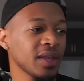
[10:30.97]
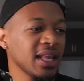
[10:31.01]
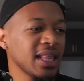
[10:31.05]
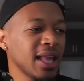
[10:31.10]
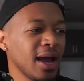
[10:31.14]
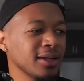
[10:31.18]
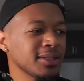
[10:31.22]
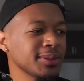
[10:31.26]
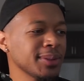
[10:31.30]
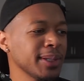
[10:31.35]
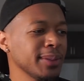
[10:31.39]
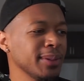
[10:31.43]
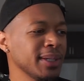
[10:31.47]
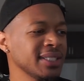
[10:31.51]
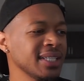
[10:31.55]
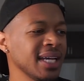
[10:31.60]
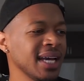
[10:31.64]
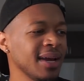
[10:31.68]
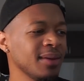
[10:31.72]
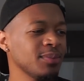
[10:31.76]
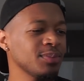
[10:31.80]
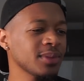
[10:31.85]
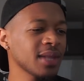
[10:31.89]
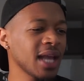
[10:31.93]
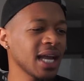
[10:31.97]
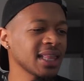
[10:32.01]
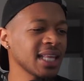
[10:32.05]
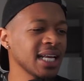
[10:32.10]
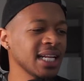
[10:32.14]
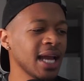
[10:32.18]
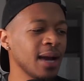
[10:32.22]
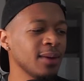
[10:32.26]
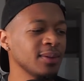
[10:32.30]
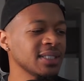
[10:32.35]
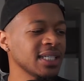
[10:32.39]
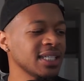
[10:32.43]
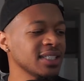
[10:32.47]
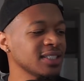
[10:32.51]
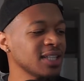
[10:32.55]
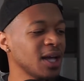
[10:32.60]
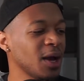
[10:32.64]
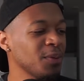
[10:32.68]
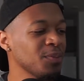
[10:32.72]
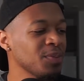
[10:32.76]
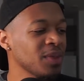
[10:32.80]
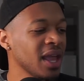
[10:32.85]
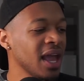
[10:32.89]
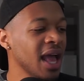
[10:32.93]
That was pretty much it. I think that was it.
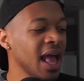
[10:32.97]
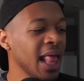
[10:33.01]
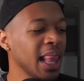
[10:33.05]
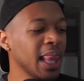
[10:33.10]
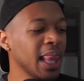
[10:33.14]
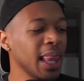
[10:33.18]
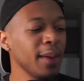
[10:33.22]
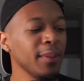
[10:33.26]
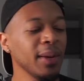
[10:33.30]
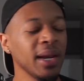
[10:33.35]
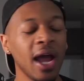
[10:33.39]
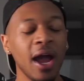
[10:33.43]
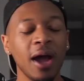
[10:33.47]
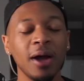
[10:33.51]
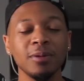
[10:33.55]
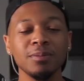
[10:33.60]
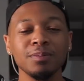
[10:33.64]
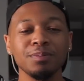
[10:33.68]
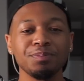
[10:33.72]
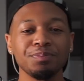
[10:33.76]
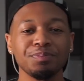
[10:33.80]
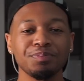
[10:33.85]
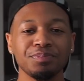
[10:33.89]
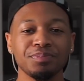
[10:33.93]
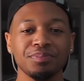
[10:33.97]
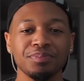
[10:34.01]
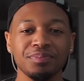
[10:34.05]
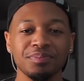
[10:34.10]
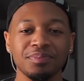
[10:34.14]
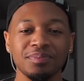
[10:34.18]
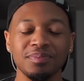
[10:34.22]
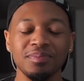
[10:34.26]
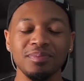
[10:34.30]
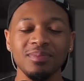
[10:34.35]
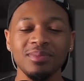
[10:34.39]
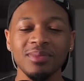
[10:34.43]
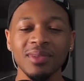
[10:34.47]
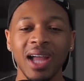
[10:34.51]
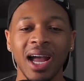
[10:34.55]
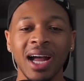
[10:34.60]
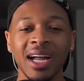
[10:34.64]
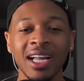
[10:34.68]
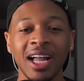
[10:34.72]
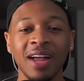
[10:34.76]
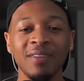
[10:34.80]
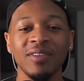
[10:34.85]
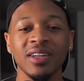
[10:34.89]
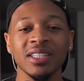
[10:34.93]
So let me know how
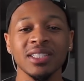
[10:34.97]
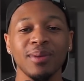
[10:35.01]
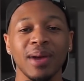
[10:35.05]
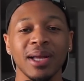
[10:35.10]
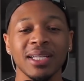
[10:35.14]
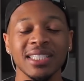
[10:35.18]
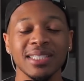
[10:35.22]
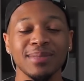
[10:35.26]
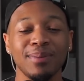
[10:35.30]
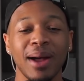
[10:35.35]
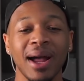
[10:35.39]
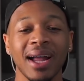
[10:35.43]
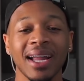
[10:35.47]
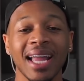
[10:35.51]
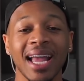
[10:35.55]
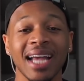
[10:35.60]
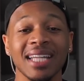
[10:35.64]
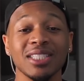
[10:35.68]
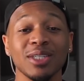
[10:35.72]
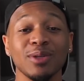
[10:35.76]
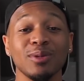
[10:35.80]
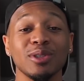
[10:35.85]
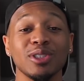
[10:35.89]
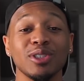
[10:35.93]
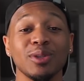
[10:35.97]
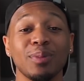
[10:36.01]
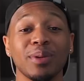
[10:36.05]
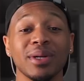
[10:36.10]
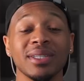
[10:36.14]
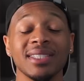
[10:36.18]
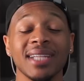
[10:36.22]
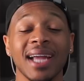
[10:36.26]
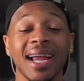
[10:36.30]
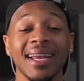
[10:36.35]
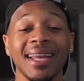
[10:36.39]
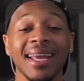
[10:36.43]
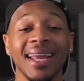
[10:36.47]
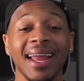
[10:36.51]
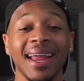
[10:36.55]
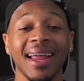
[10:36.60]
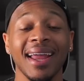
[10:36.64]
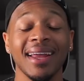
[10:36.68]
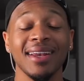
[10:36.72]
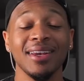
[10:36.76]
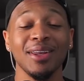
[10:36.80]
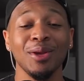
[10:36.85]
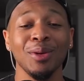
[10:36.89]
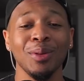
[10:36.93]
y'all felt about this podcast. It was super shady.
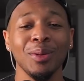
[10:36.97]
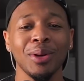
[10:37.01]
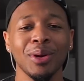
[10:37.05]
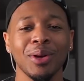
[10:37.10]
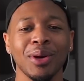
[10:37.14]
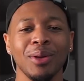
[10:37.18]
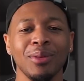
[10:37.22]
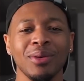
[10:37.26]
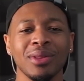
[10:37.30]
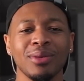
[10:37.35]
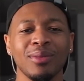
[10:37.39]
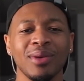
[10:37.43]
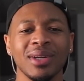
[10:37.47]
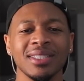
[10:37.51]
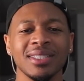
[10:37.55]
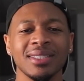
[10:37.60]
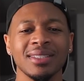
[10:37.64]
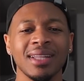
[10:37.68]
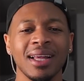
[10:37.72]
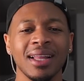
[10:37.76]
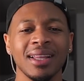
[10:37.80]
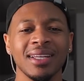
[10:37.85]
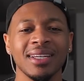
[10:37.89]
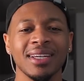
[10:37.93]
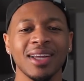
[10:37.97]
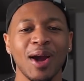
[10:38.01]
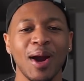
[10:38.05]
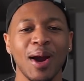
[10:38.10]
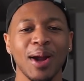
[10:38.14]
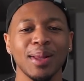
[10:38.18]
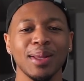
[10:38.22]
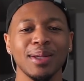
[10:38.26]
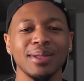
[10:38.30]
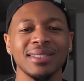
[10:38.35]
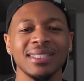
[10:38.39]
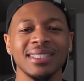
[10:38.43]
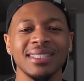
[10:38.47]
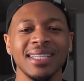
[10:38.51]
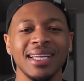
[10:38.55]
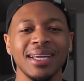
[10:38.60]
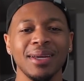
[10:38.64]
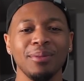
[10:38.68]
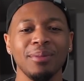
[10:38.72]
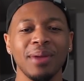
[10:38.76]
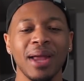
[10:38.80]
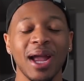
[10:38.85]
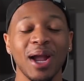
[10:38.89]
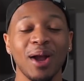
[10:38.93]
And do you agree with what Gizelle and Carlos and
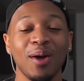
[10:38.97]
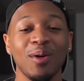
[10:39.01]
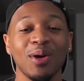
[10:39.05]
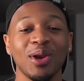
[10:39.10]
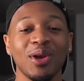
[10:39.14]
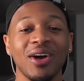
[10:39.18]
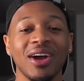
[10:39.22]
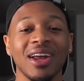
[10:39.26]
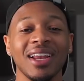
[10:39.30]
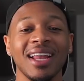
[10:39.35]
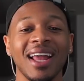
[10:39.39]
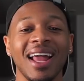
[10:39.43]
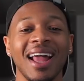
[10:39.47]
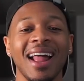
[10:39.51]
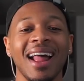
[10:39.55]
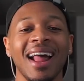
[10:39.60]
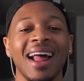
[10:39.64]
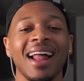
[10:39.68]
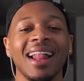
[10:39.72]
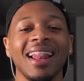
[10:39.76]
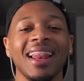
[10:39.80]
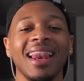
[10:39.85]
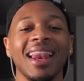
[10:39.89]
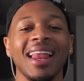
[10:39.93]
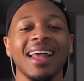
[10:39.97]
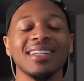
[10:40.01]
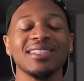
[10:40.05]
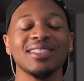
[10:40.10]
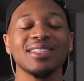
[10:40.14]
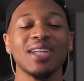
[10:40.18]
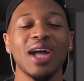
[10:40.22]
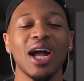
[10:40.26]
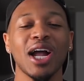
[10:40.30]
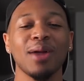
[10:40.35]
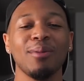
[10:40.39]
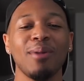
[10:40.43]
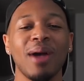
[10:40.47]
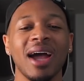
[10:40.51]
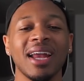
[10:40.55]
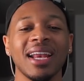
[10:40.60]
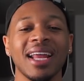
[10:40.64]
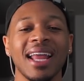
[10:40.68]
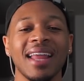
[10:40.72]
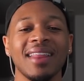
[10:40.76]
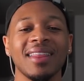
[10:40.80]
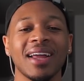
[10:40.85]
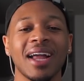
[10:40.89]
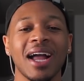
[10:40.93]
them had going on? Let's talk about
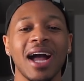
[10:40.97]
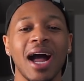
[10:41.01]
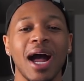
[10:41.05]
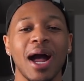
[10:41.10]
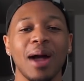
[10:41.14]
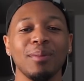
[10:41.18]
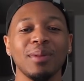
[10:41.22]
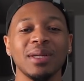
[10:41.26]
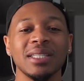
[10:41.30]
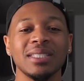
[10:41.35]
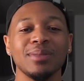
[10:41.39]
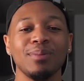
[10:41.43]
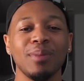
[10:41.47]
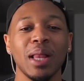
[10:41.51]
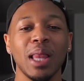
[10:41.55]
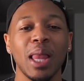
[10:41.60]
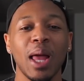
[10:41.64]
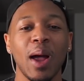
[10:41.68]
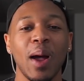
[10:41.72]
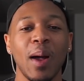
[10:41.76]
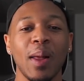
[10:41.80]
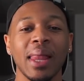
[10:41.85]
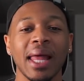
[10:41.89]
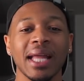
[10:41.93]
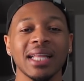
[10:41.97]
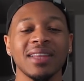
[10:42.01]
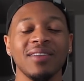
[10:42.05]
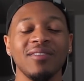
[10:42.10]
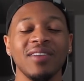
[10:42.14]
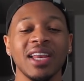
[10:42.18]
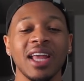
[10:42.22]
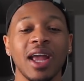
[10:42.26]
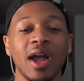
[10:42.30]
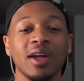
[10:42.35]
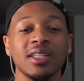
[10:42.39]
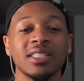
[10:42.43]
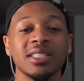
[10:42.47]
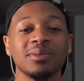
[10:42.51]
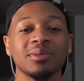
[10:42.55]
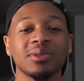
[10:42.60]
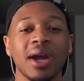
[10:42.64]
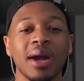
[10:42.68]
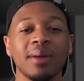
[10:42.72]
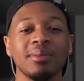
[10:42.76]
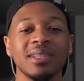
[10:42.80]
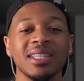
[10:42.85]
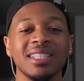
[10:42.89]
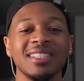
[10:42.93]
it in the comments below. Like the video,
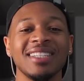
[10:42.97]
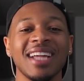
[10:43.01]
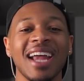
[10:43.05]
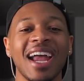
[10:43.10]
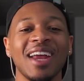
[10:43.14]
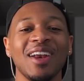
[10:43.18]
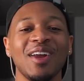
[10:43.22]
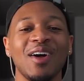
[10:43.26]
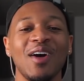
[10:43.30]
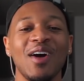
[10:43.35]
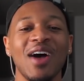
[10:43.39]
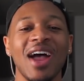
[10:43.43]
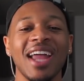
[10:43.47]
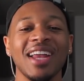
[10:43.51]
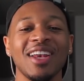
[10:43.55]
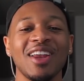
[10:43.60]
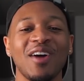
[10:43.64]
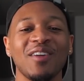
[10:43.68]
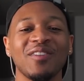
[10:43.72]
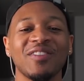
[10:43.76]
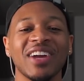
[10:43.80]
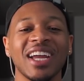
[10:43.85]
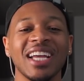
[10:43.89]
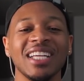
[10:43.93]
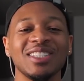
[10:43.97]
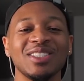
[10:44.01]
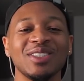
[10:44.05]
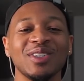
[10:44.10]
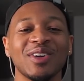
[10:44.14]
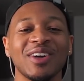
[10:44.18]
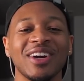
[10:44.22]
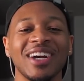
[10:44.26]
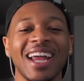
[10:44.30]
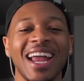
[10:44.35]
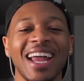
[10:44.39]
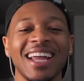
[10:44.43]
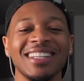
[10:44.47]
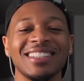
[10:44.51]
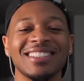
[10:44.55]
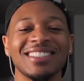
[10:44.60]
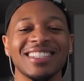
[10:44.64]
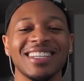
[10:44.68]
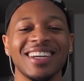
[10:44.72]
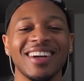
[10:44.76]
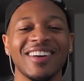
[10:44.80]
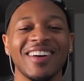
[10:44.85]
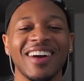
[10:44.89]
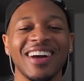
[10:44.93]
subscribe to the channel, and don't forget to create
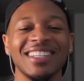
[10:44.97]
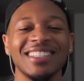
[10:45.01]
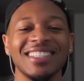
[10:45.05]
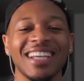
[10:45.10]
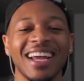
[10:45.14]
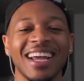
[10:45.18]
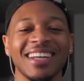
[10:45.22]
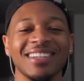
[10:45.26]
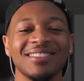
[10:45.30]
a great day.